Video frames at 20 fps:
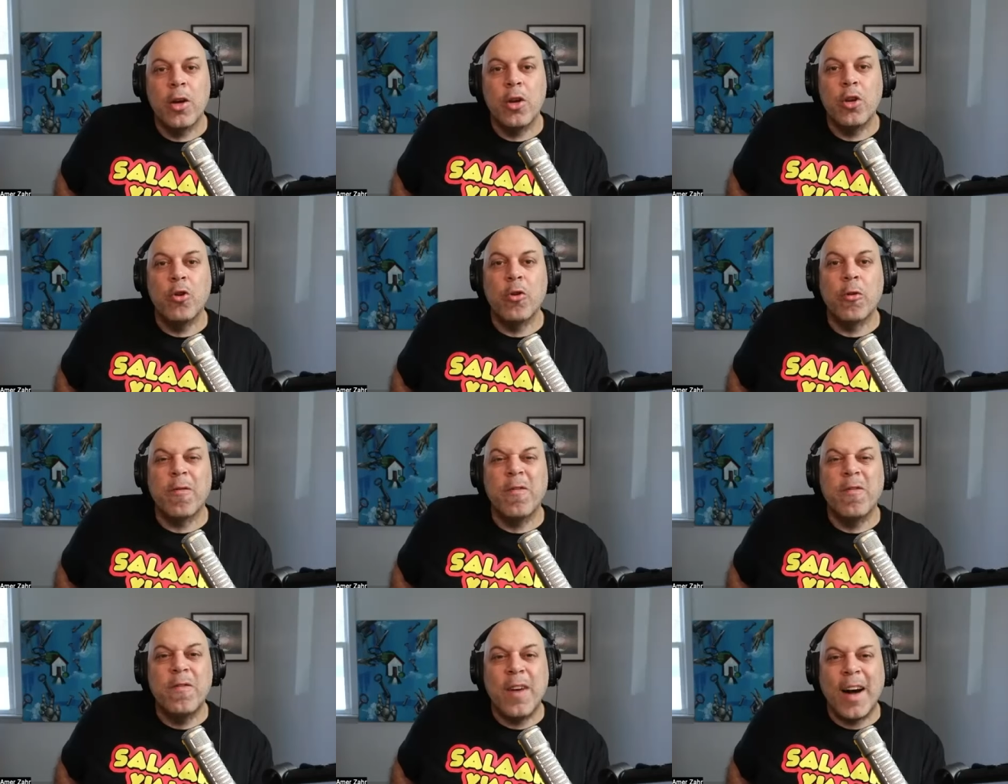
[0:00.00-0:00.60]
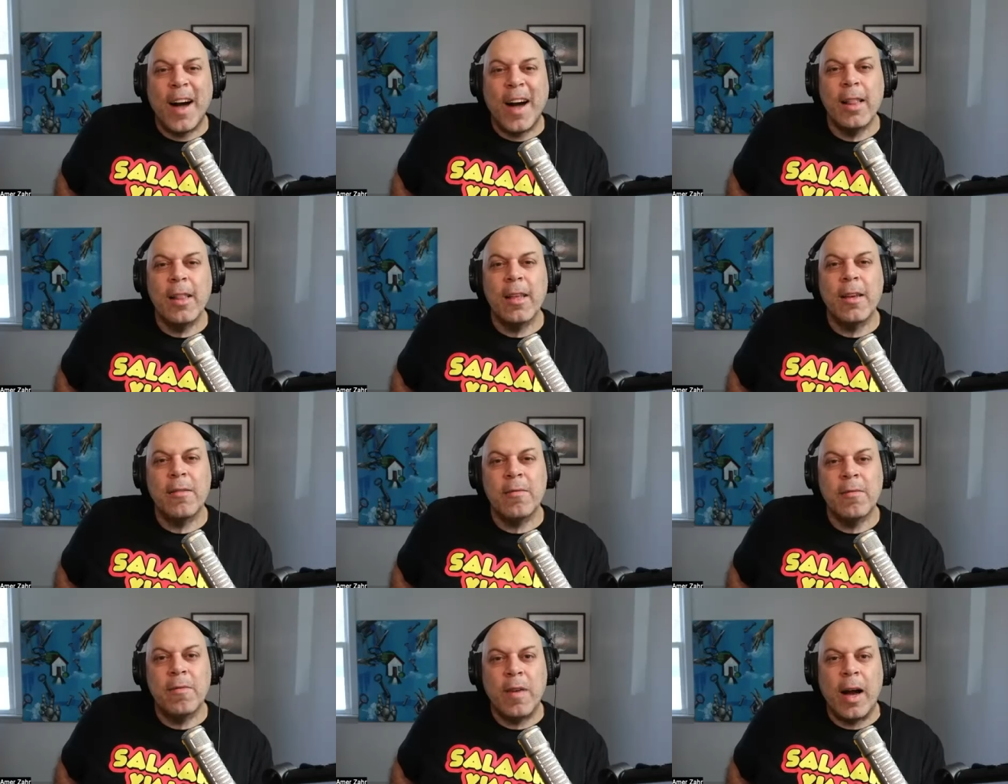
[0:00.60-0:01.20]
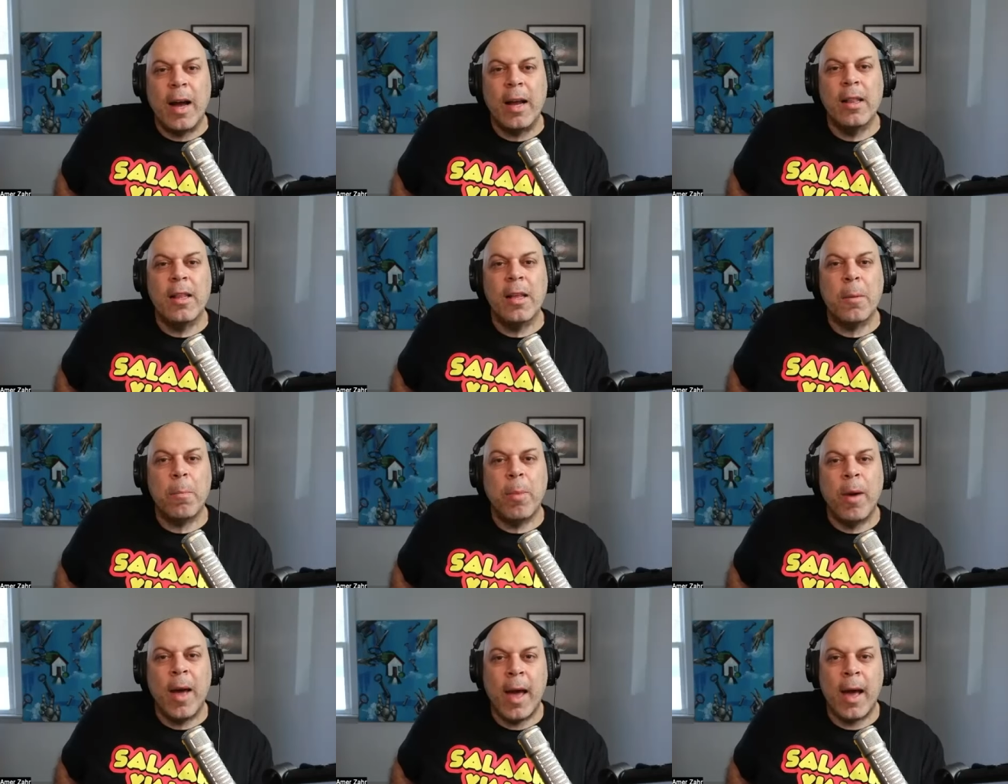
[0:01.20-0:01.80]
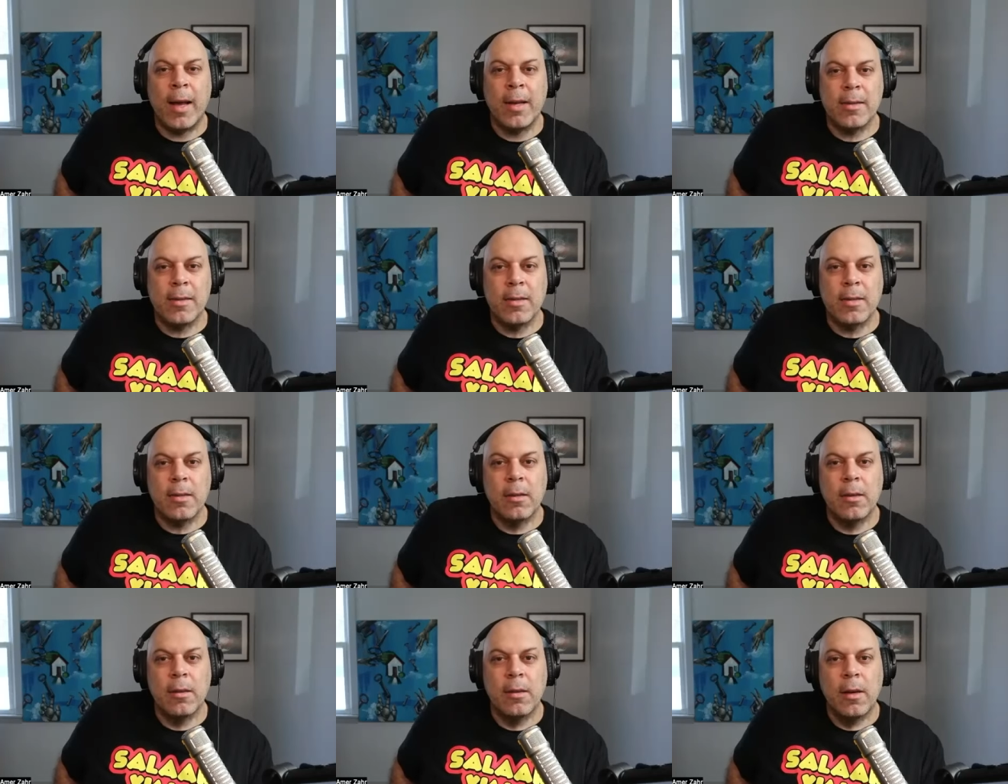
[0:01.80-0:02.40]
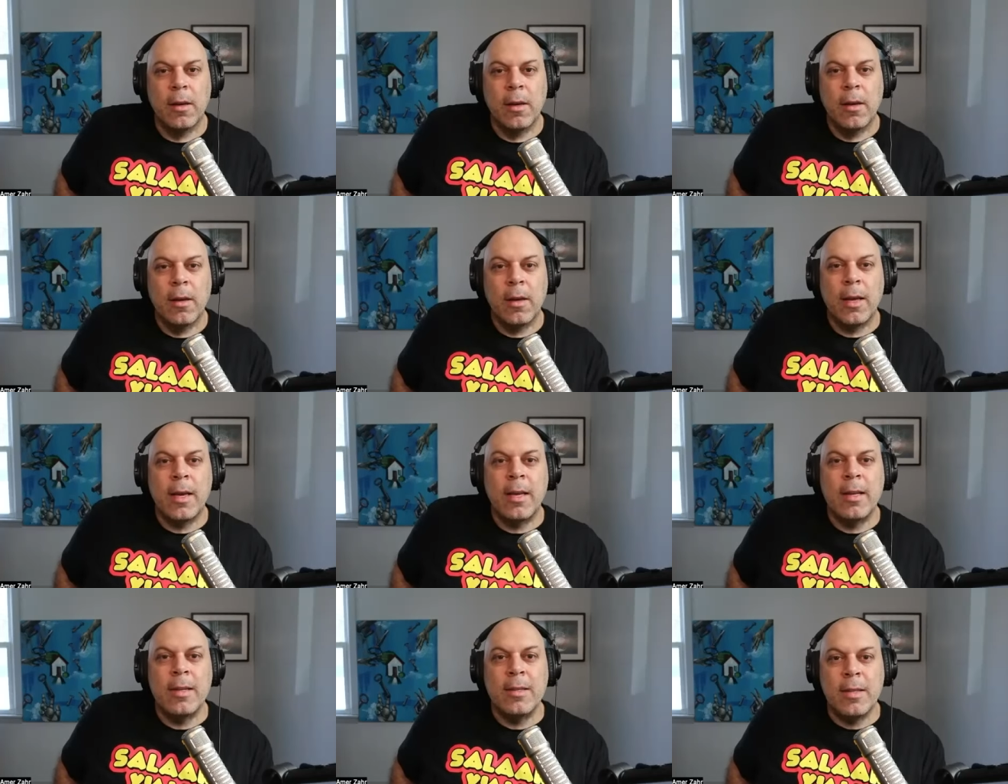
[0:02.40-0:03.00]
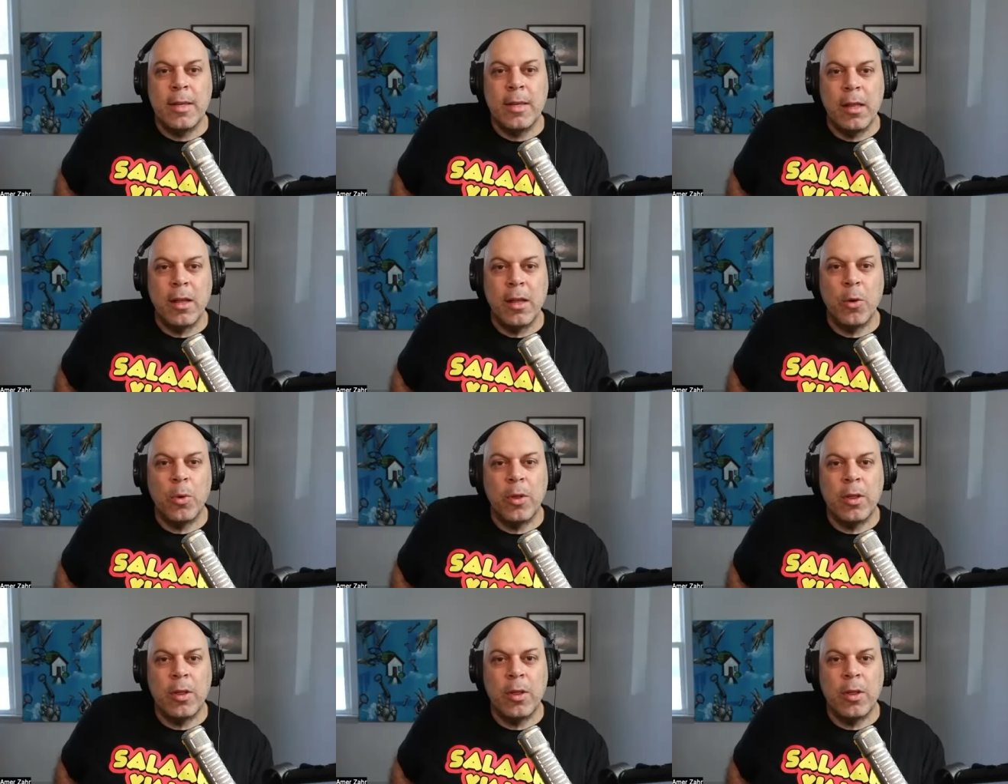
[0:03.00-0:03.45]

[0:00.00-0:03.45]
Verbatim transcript: your violent, violent past in dealing with